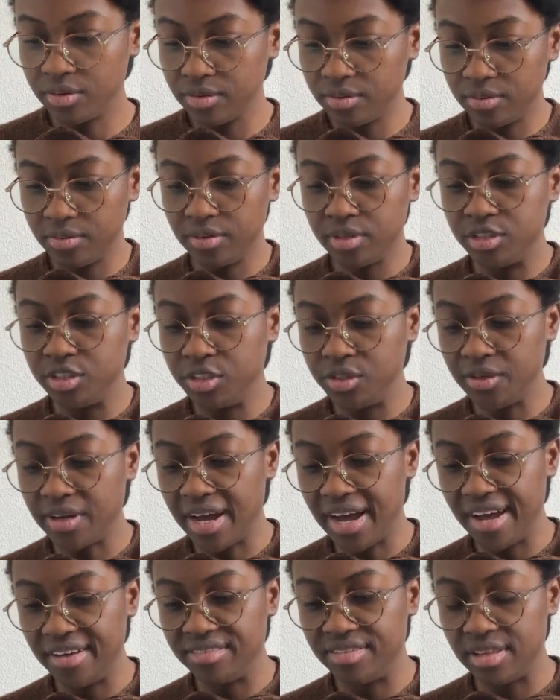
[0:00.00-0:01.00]
once you
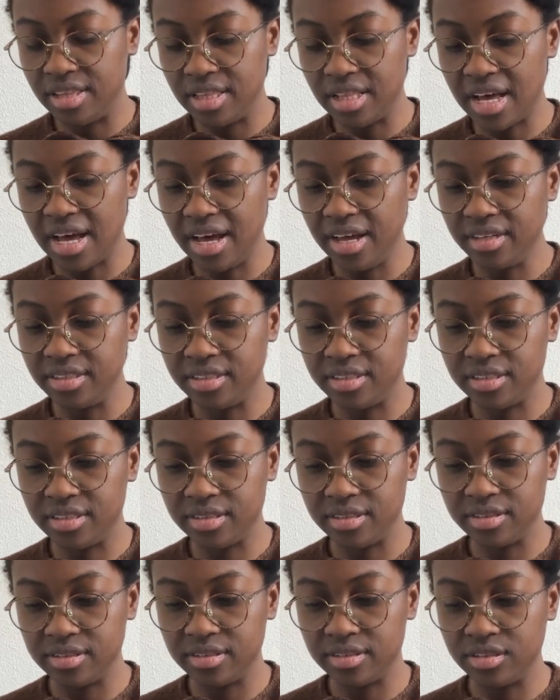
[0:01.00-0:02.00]
have that,
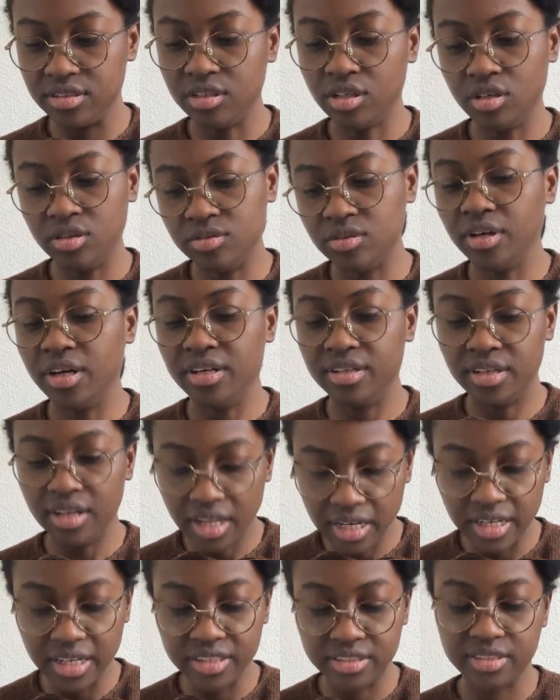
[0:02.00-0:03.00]
so a
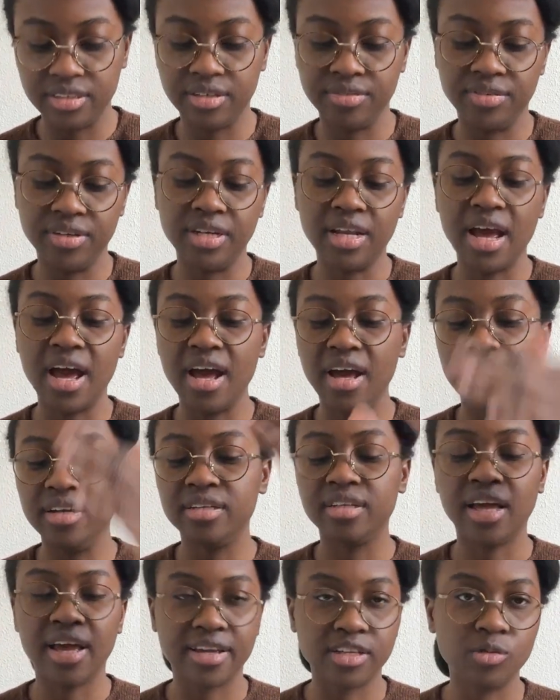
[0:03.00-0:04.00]
list of it
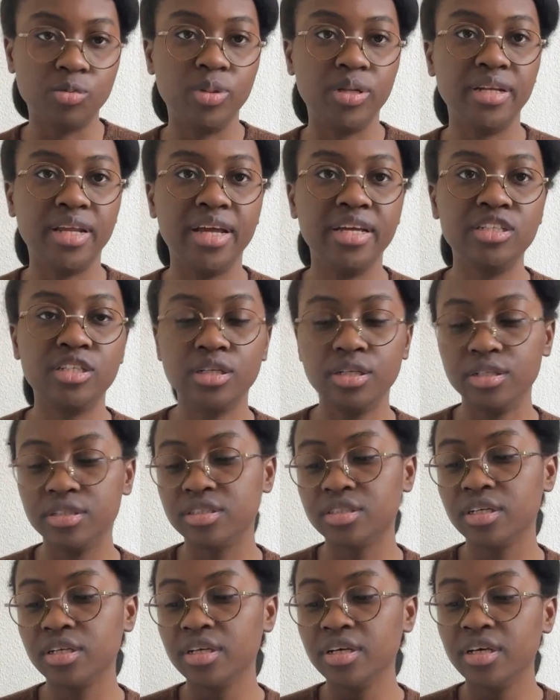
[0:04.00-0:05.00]
and
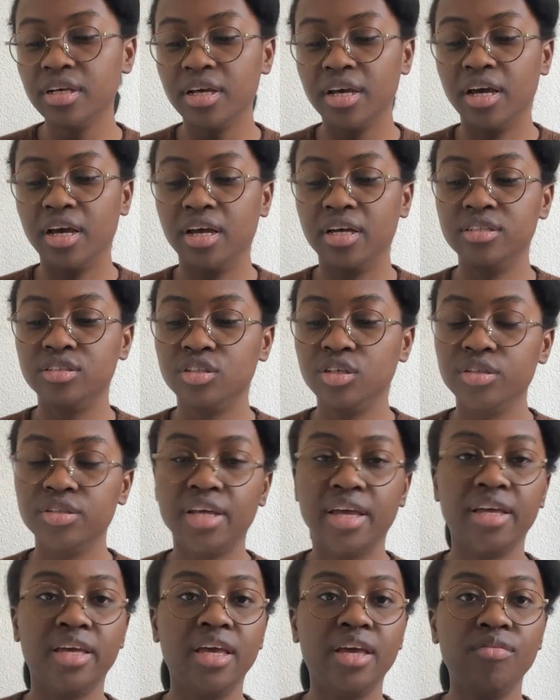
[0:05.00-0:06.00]
explanations. And so
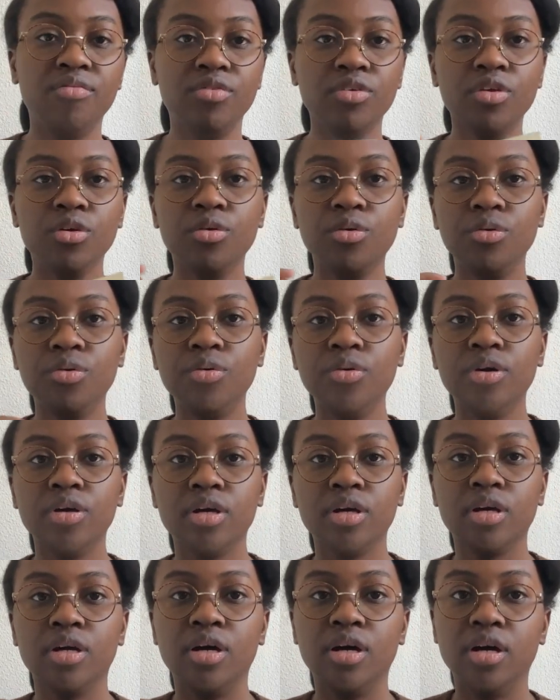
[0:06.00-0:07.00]
they give you
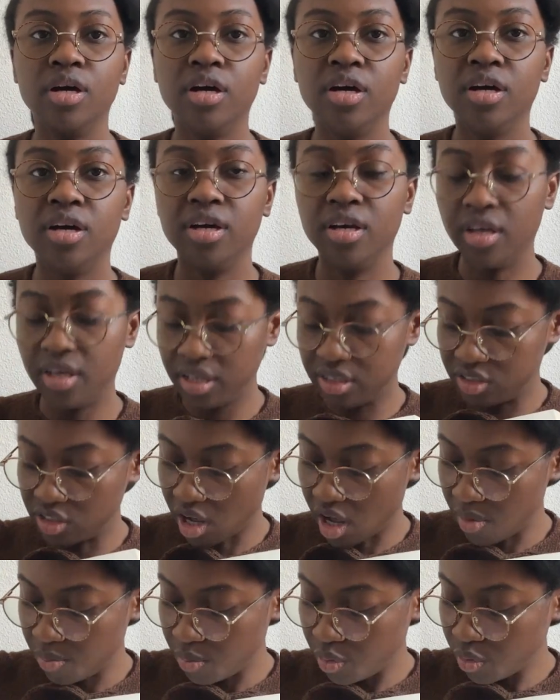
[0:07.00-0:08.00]

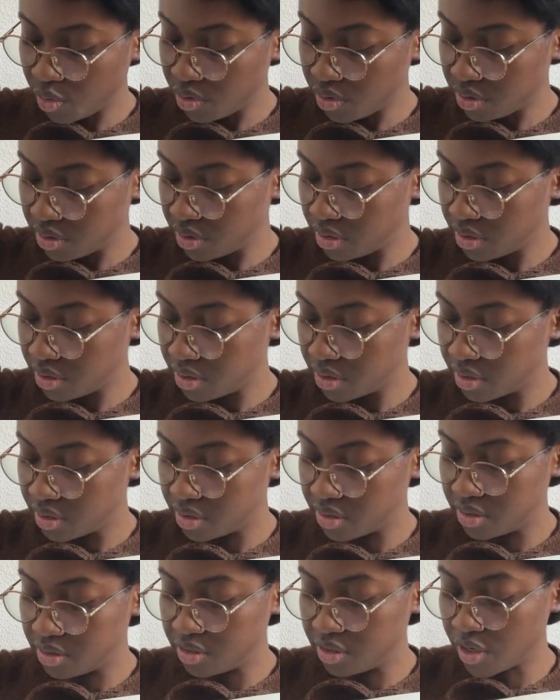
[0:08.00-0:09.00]
example.
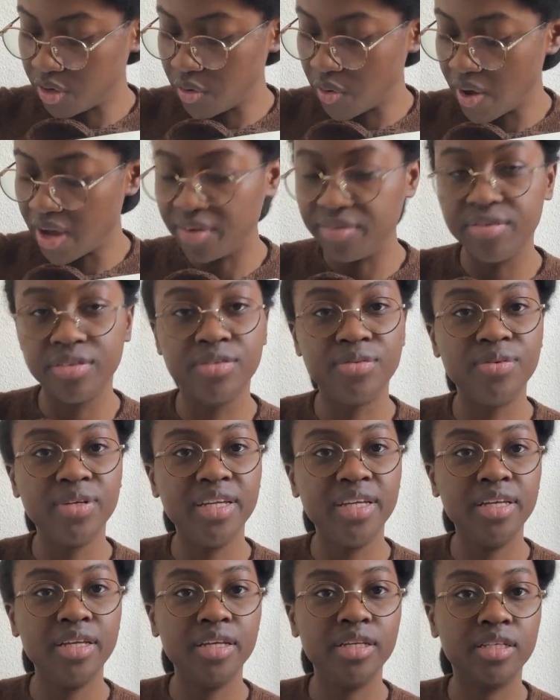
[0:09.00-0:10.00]
So you have
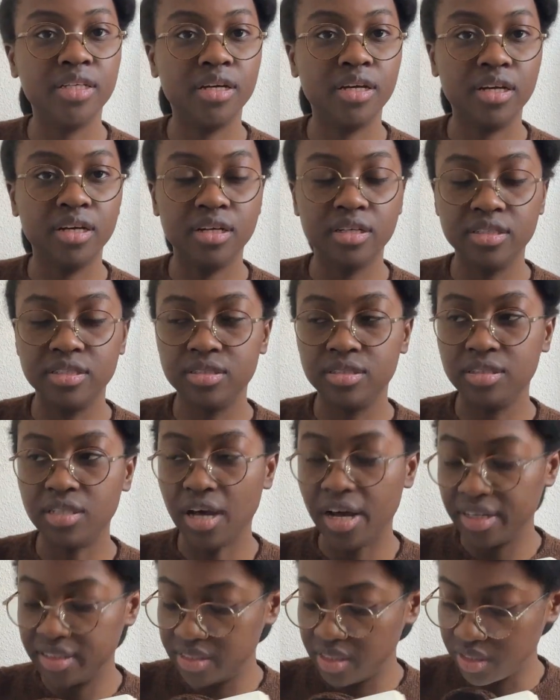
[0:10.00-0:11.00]
3
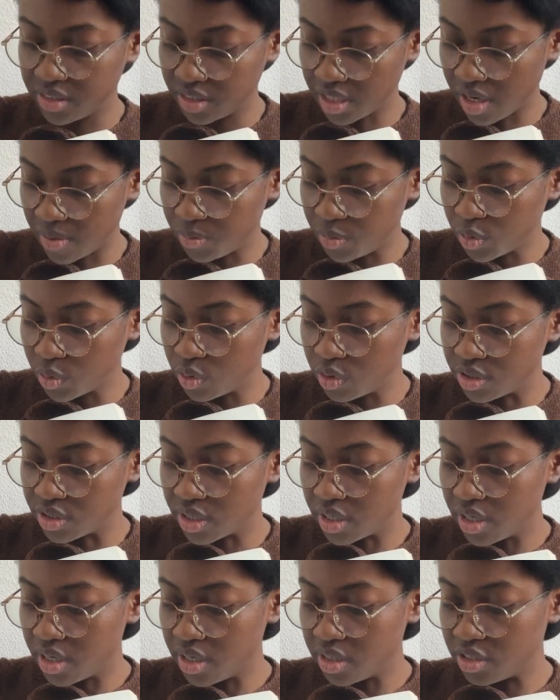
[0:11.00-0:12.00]
size examples:
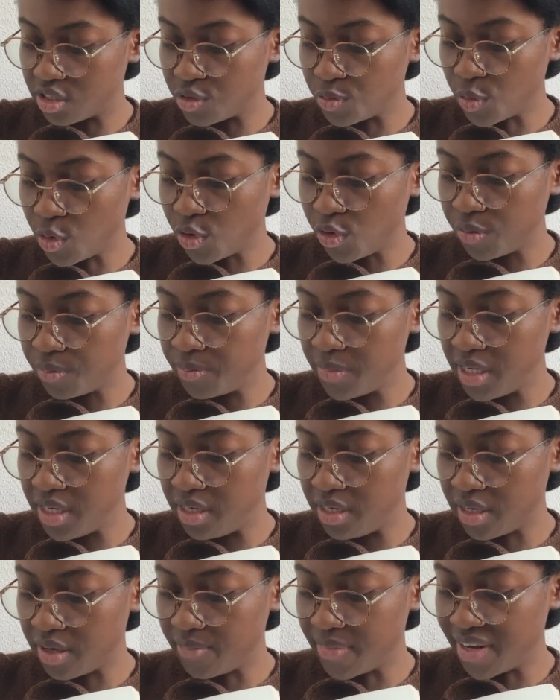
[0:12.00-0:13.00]
small,
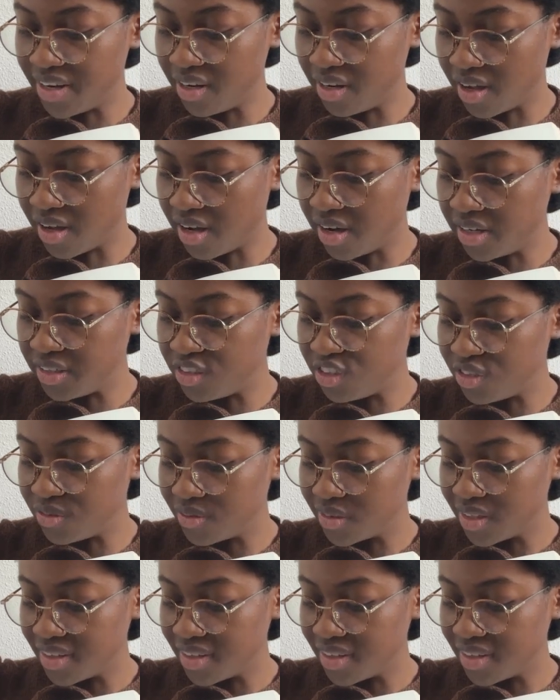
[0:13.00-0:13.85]
medium, and large.